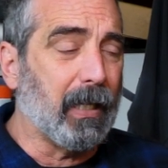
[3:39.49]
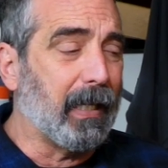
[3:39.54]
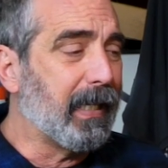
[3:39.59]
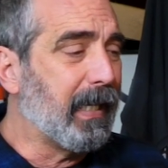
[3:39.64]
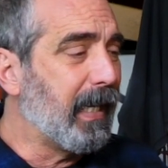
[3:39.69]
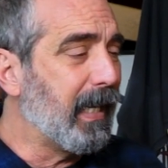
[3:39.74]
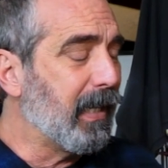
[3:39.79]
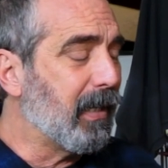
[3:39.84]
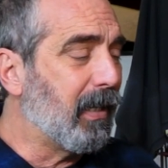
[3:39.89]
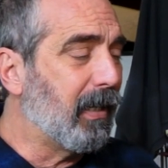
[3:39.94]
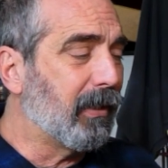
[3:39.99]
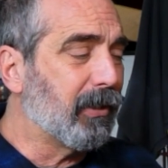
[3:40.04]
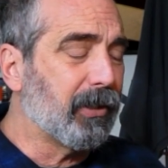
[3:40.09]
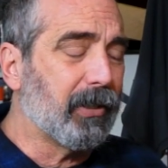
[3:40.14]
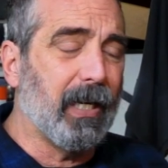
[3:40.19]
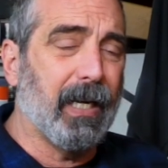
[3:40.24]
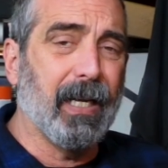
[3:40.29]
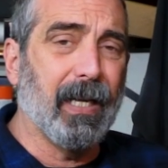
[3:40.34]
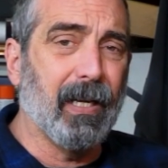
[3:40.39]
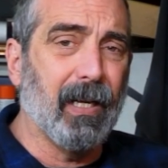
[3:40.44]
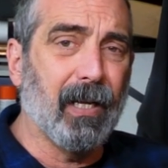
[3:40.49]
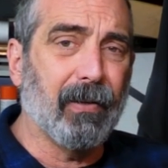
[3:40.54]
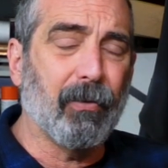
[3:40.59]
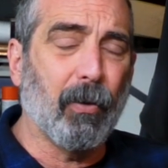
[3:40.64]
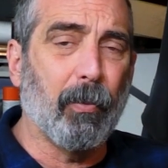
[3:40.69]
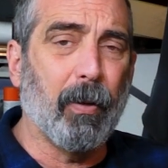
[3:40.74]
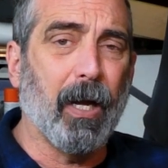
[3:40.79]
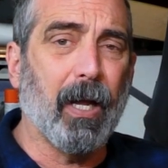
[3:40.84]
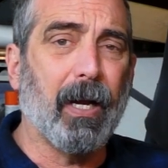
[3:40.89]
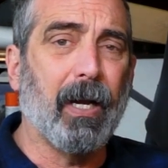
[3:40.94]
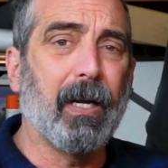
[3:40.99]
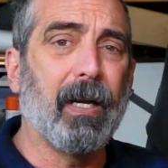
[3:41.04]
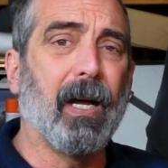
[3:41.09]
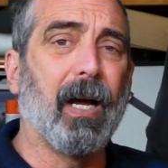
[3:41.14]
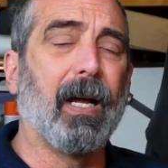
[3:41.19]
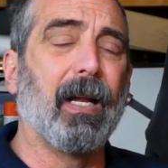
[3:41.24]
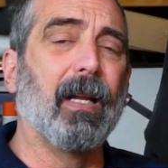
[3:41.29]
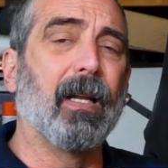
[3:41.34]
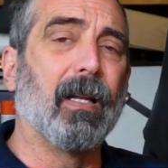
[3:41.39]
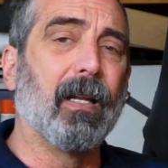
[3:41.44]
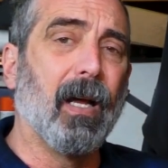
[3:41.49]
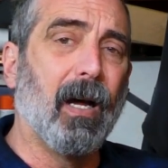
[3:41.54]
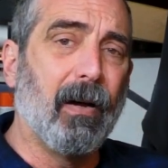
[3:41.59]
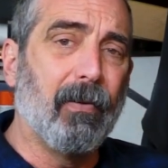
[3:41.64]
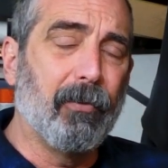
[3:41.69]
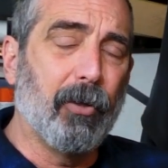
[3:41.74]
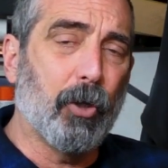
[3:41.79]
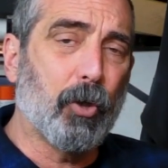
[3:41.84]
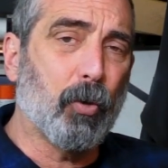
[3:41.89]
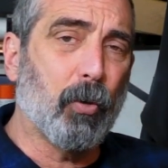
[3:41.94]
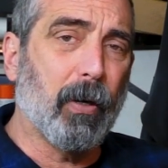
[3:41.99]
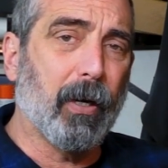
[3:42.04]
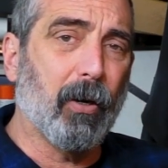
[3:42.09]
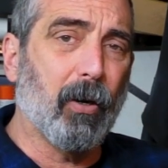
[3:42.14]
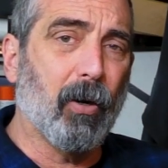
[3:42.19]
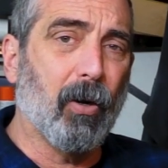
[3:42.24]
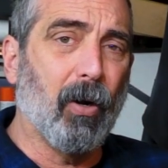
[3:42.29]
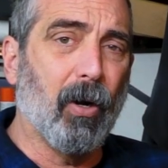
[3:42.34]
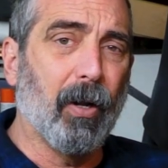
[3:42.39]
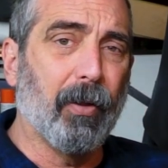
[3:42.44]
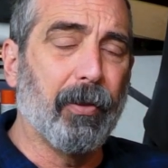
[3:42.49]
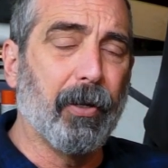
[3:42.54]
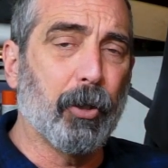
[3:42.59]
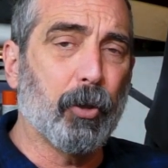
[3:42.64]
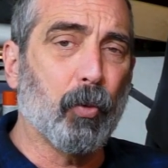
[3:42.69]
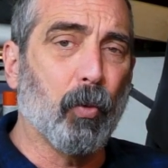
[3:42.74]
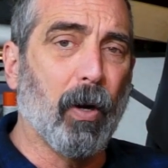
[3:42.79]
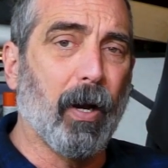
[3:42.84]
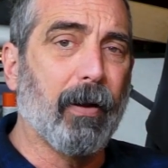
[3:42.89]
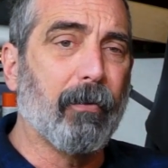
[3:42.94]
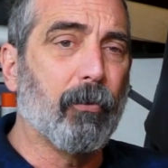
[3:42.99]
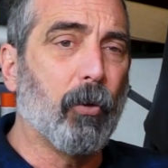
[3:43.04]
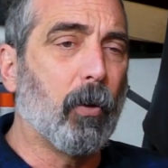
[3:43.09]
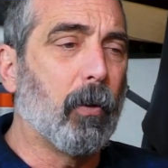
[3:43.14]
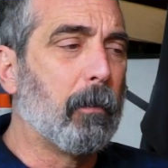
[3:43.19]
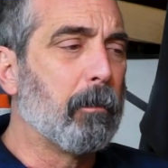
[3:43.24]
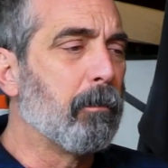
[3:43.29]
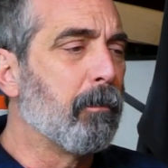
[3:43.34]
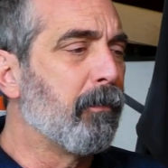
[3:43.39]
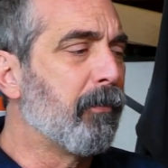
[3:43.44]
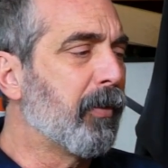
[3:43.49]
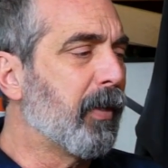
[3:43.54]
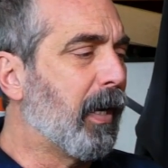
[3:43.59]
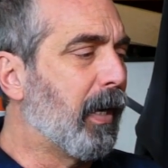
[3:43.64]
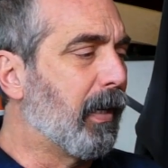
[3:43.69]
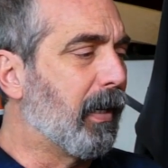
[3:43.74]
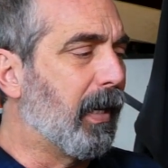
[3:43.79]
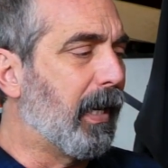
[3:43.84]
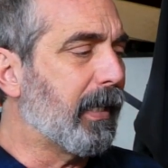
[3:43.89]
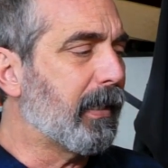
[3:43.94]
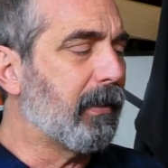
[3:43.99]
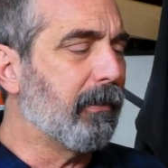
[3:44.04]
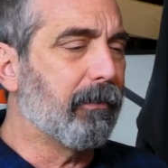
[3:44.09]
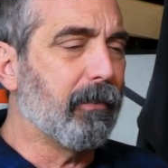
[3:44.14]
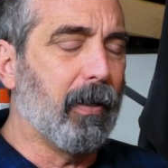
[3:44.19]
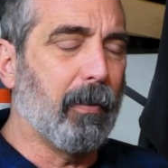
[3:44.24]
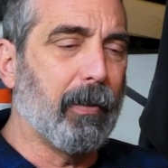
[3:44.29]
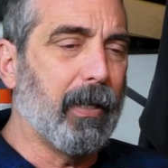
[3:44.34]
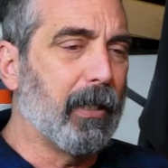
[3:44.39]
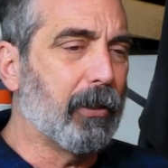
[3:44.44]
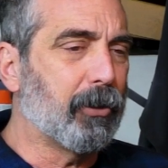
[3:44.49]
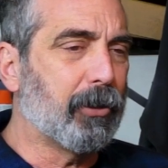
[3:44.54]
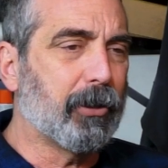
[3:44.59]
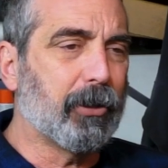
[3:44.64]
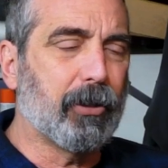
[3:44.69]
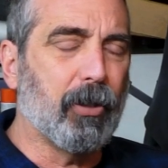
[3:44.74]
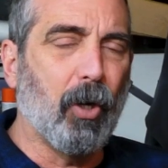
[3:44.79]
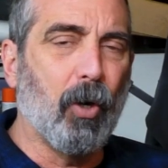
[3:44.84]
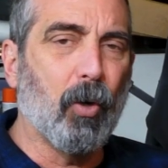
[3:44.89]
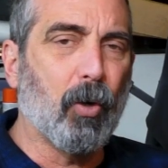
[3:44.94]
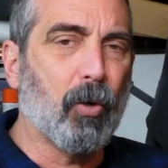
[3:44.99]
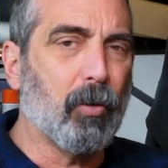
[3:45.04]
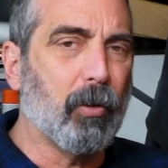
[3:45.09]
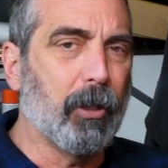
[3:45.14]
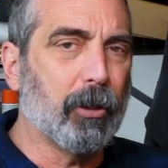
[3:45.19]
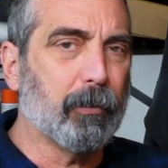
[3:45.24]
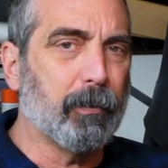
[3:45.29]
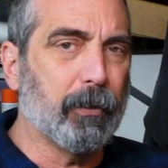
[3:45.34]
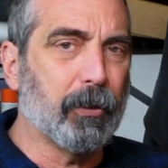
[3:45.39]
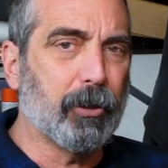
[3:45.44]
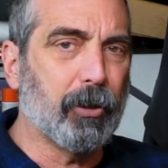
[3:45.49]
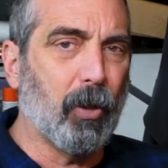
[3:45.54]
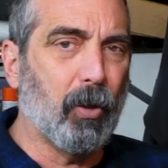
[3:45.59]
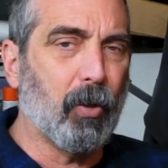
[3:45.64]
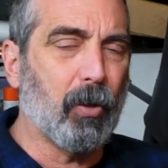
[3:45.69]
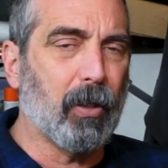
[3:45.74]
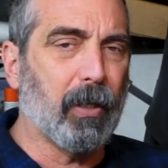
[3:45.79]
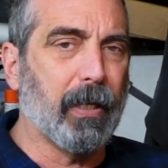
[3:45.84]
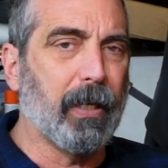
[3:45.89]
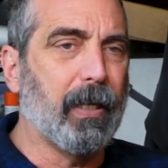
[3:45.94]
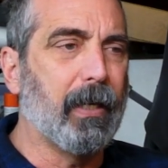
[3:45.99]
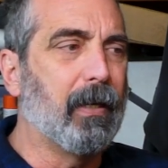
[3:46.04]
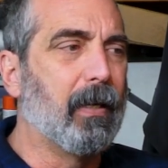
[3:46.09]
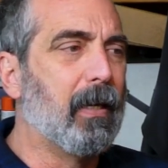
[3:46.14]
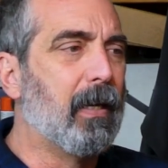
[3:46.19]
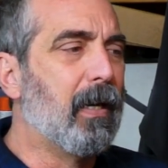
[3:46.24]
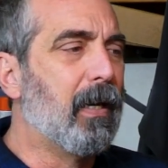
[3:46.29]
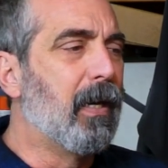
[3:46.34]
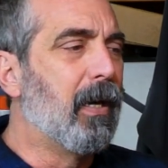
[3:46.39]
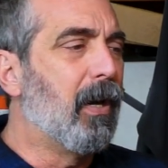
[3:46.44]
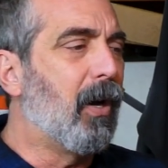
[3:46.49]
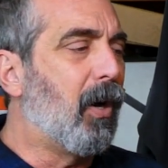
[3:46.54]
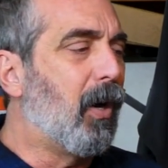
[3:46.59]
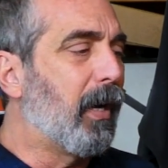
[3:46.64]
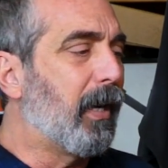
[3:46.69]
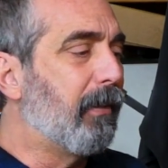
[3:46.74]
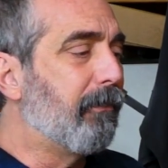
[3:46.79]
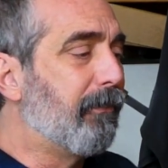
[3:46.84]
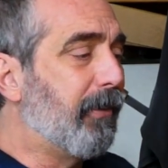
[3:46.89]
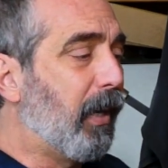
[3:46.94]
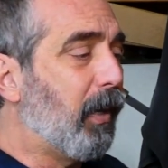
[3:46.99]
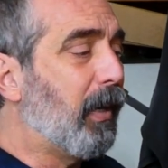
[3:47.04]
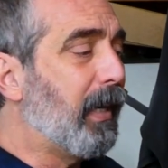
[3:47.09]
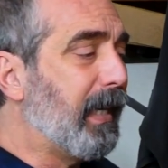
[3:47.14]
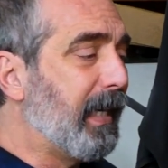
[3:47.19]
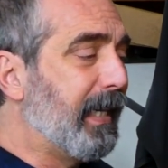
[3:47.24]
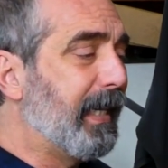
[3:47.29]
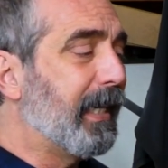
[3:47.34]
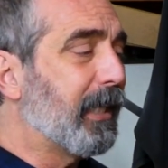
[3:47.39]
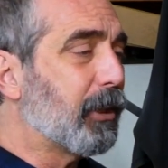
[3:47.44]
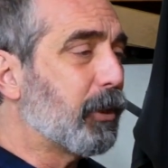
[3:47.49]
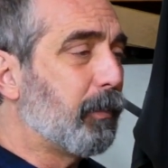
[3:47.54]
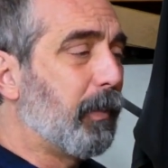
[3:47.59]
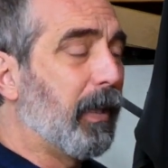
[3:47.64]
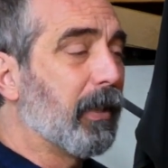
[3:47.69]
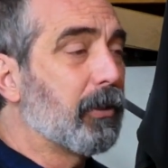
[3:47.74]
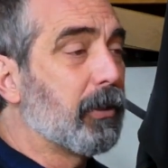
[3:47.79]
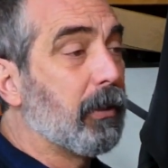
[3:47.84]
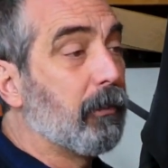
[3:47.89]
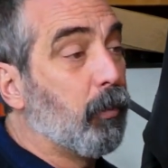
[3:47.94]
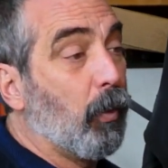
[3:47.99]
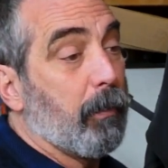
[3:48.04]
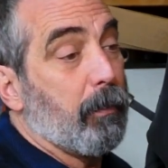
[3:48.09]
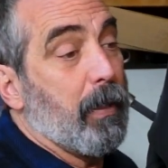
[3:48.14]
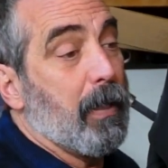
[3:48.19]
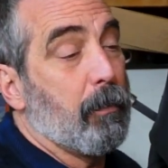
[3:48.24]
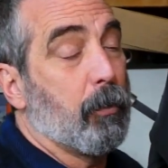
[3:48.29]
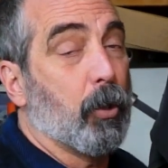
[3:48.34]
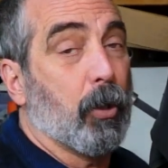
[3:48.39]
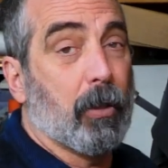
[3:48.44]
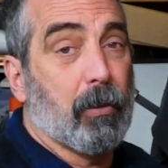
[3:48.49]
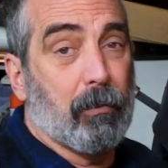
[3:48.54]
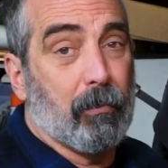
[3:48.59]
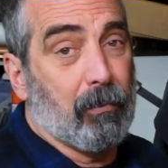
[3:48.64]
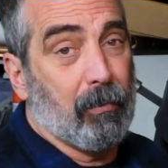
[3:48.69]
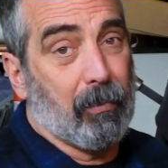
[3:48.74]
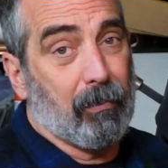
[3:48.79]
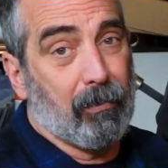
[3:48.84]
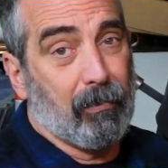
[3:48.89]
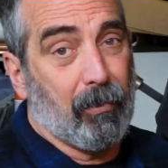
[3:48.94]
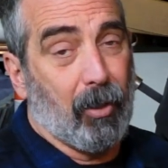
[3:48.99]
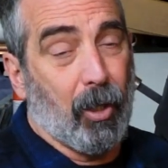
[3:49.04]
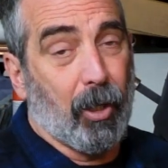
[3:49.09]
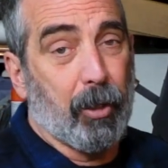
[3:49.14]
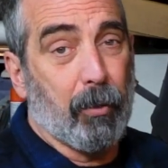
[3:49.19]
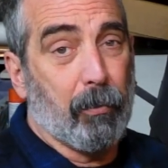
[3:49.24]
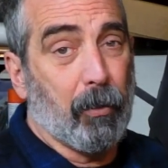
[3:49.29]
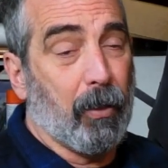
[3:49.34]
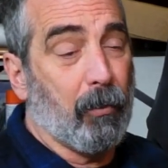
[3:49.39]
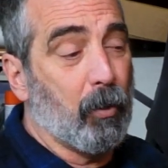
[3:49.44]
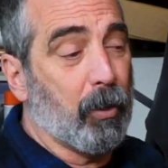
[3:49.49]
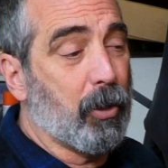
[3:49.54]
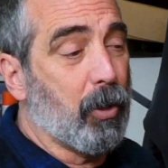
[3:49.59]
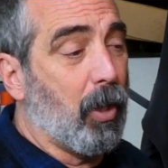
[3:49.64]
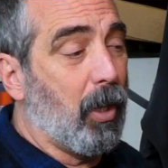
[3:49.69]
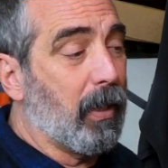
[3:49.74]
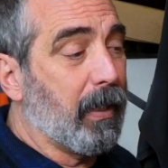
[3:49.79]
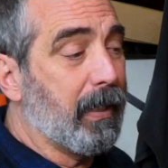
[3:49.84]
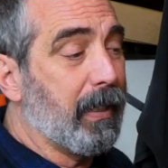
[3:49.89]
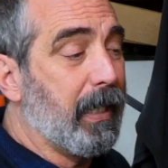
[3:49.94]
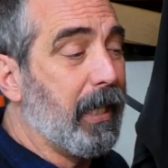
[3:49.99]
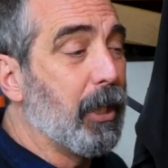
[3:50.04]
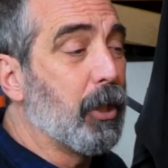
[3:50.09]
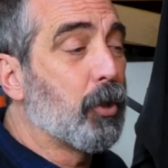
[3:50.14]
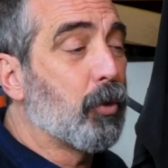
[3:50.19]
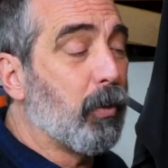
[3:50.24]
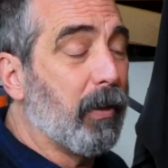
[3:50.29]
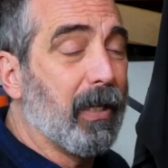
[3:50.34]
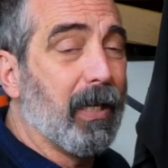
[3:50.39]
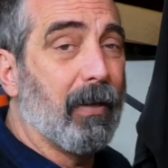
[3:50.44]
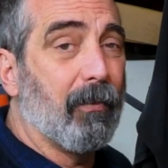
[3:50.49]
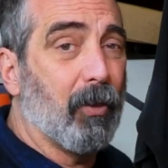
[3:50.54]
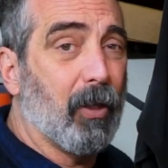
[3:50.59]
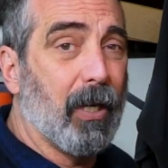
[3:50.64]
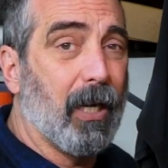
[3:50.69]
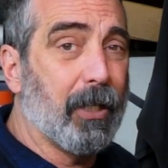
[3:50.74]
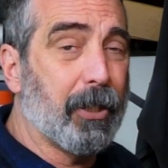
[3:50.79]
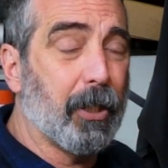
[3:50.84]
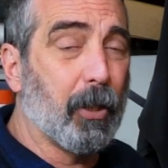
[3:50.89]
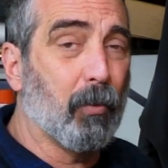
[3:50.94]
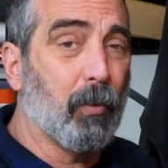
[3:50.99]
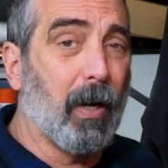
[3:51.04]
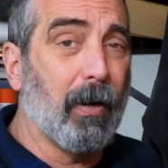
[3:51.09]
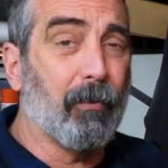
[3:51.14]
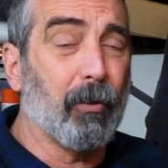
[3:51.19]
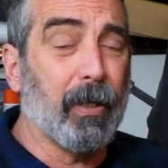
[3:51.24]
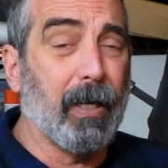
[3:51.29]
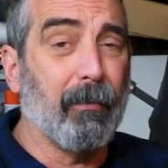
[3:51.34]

I cannot say enough about it. I love the trigger on this rifle. I like the, I mean, it's so crisp and so clean on a very inexpensive, what people are arguably would call an entry-level hunting rifle.